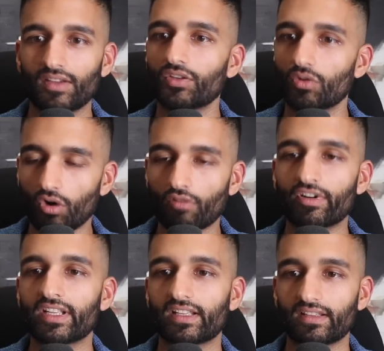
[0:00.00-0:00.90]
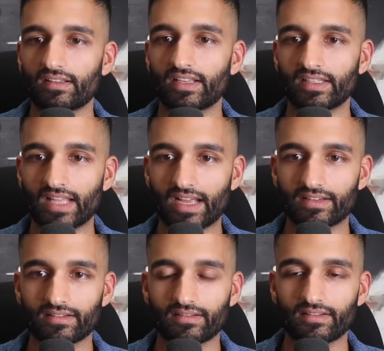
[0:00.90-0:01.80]
you're already in that.
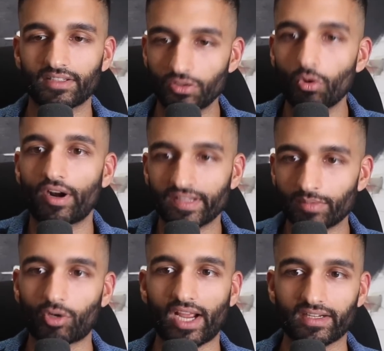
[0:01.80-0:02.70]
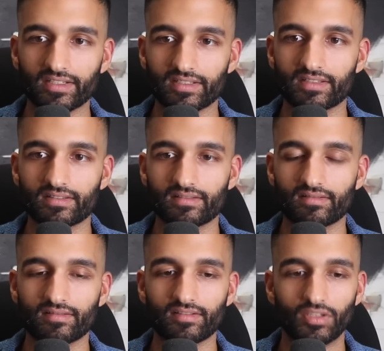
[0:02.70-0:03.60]
You are in the practice.
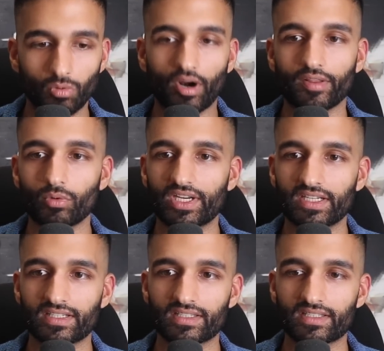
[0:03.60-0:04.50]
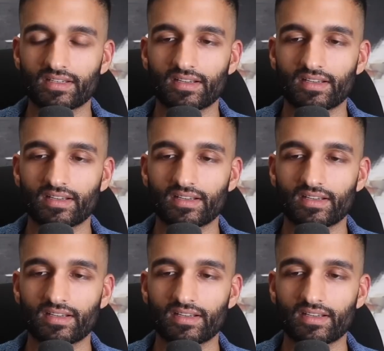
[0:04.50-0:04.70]
You are the witness.